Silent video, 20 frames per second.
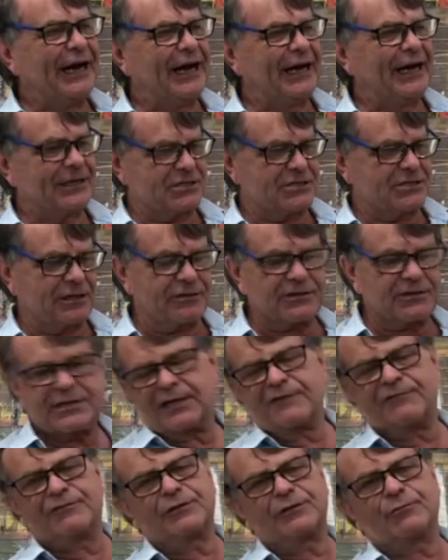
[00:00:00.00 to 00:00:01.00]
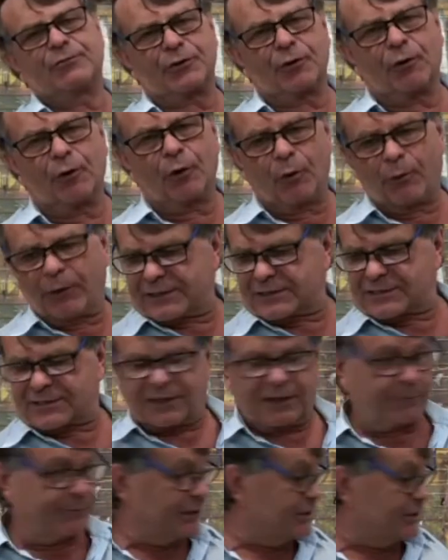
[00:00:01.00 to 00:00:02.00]
And so David would always
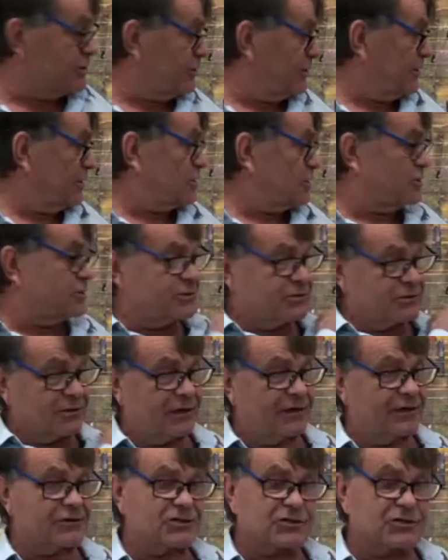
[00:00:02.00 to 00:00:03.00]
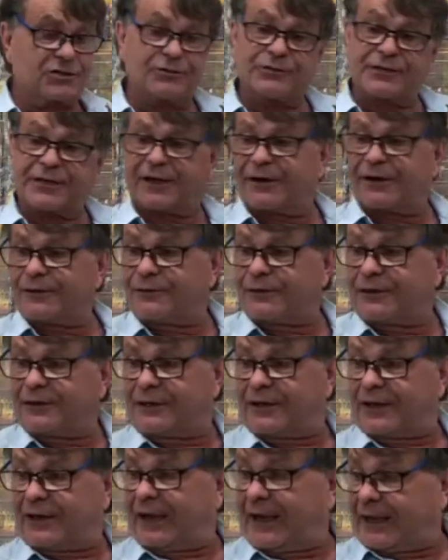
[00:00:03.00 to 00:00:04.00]
come into this studio,
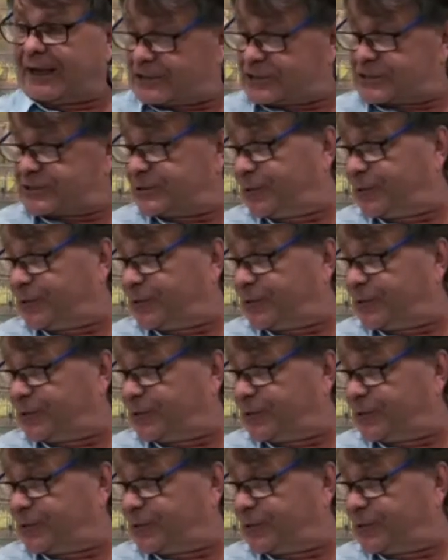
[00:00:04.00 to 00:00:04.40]
and still